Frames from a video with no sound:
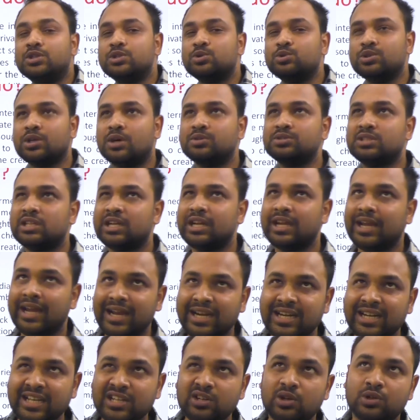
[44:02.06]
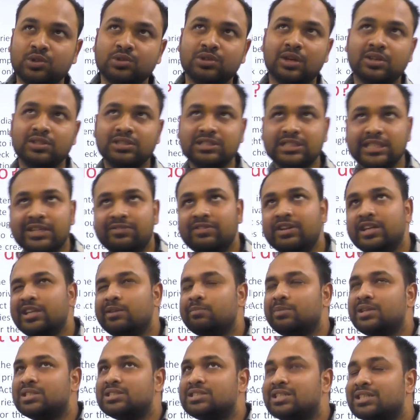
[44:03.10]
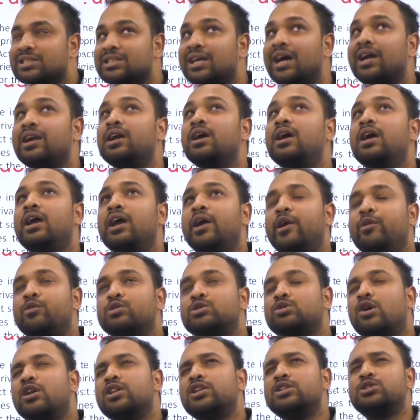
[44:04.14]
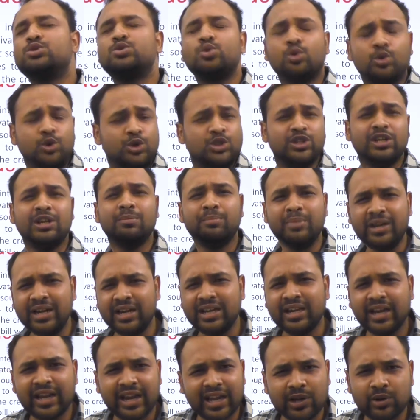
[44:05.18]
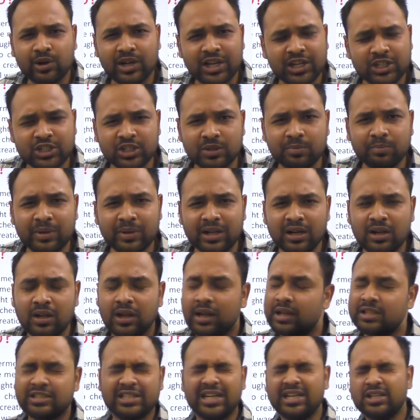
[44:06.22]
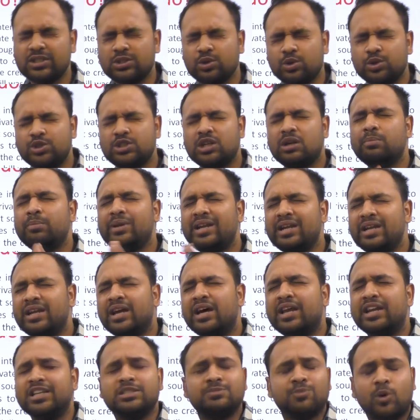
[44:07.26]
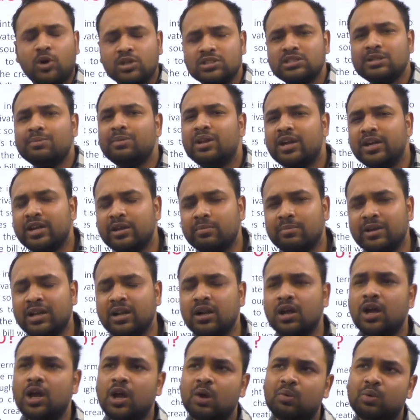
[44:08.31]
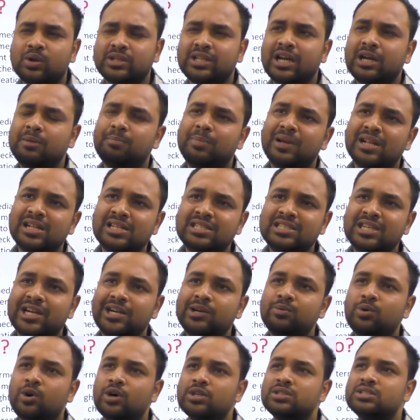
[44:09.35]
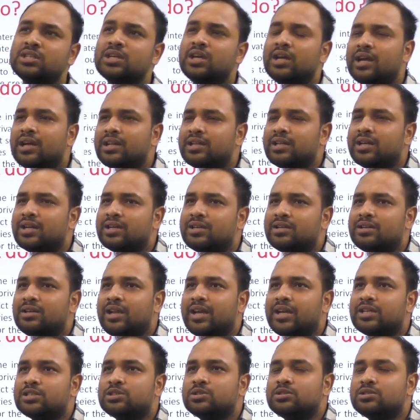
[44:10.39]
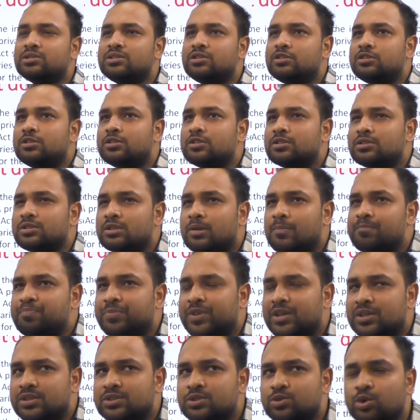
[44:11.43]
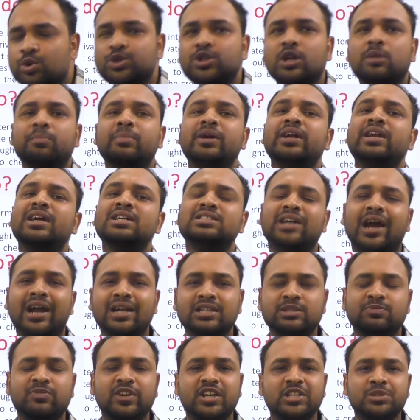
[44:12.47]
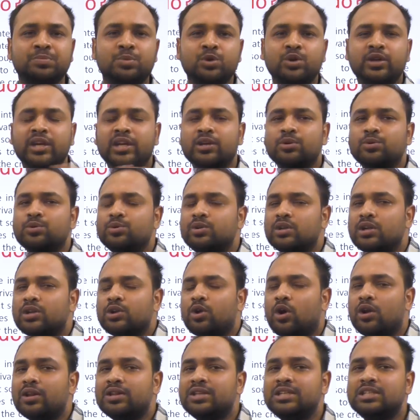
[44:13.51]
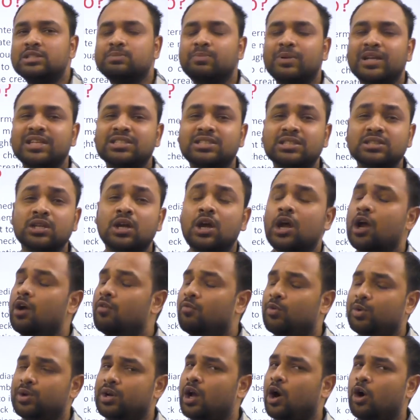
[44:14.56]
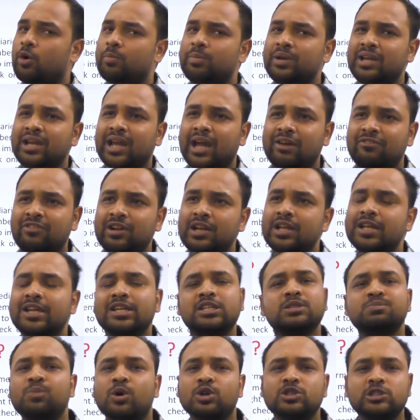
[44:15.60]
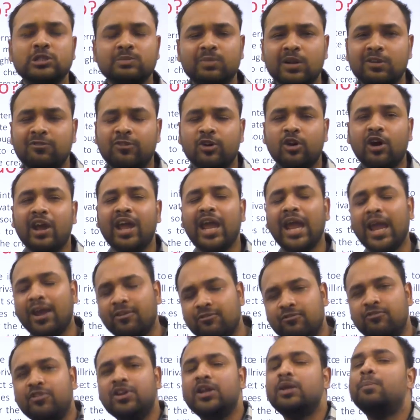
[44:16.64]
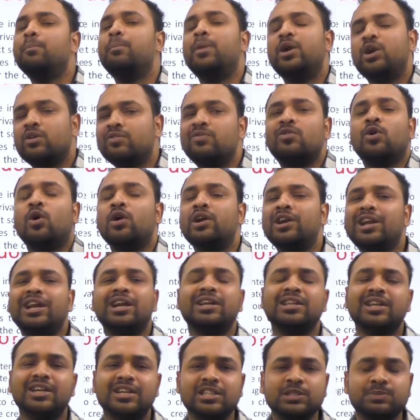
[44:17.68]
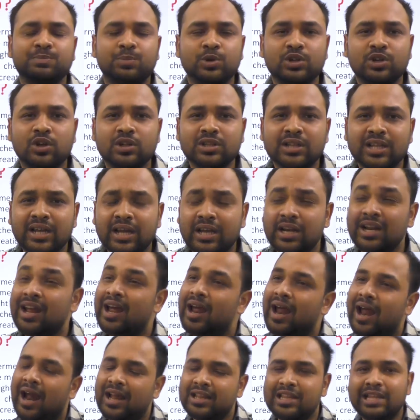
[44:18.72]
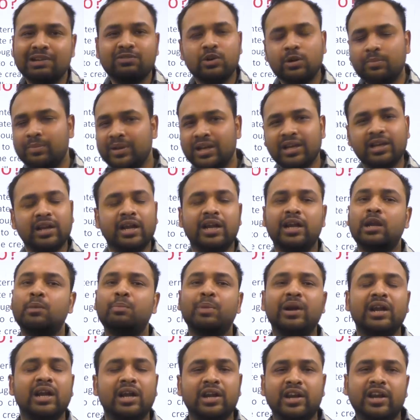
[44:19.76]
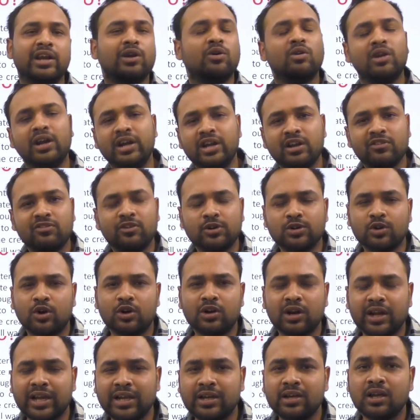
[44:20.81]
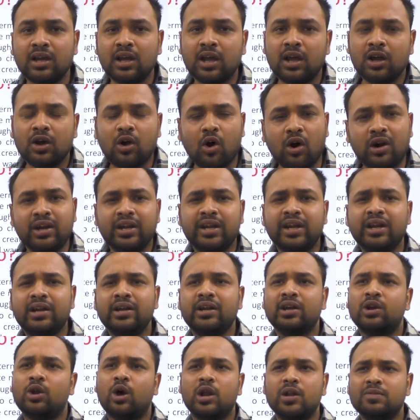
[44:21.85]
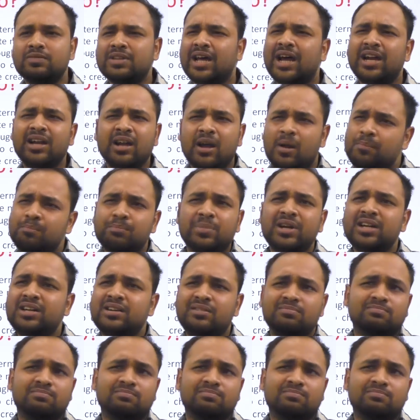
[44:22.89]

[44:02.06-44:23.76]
in 2018 or 2017, please check that, It was called the Social Media Regulation Bill, Social Media Responsibility Bill. What that bill said was that like the social media giants, Facebook and Google and all of these places, would now be heavily responsible for every bit of content that is put on there, and there will be an independent regulator for online content and all of that. But